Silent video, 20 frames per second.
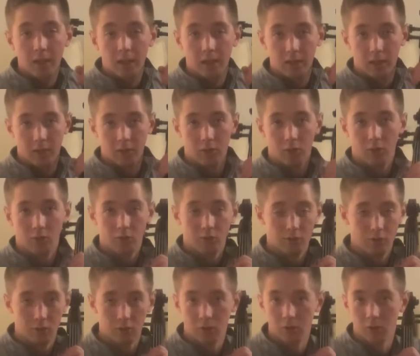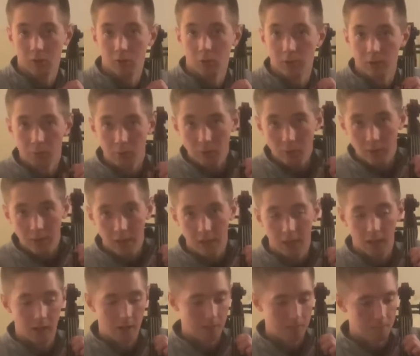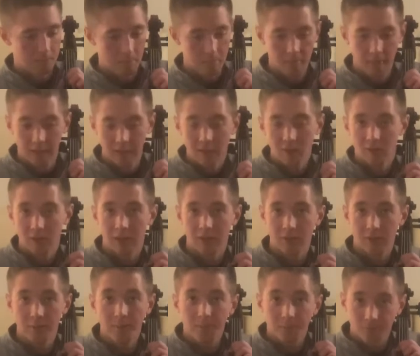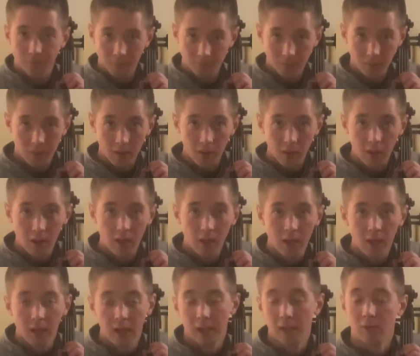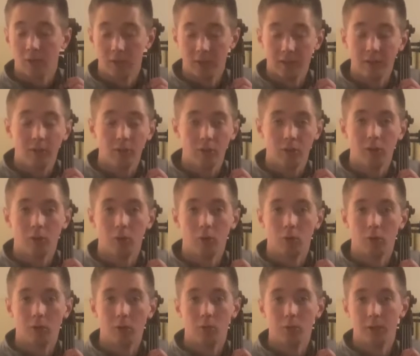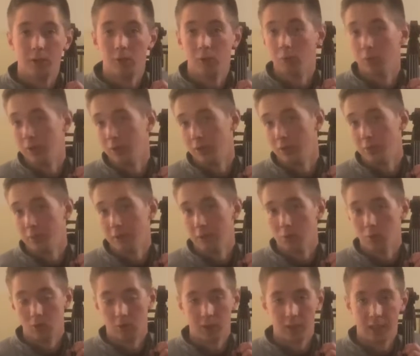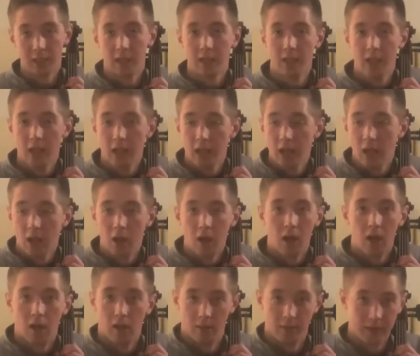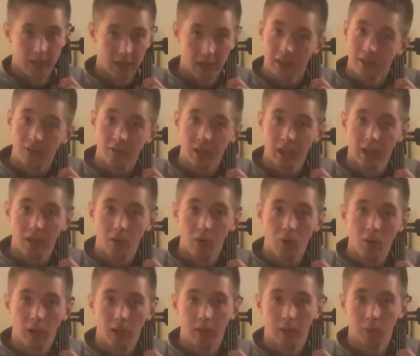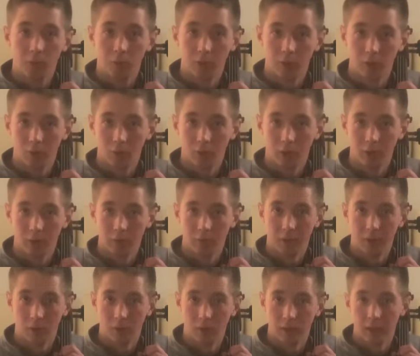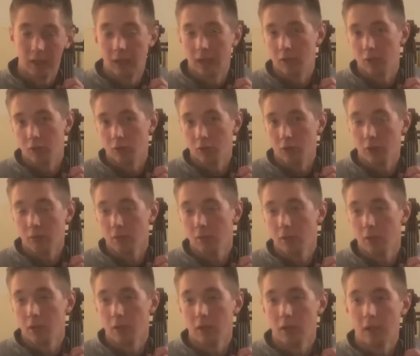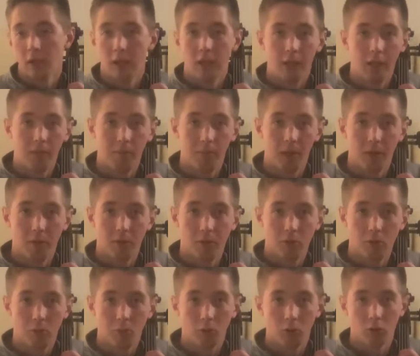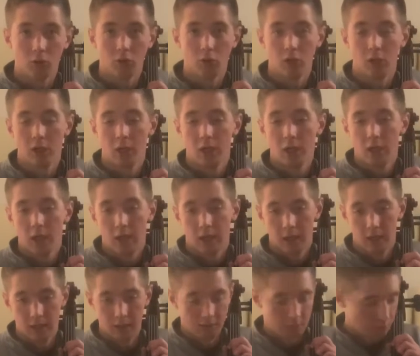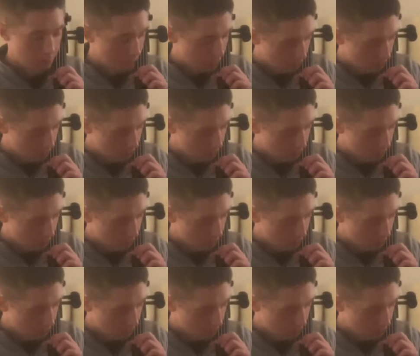trust you all are doing well. This lesson, or in this tutorial, we are going to be learning the A scale, and then we are going to be learning how to shift in Matthew's March. And so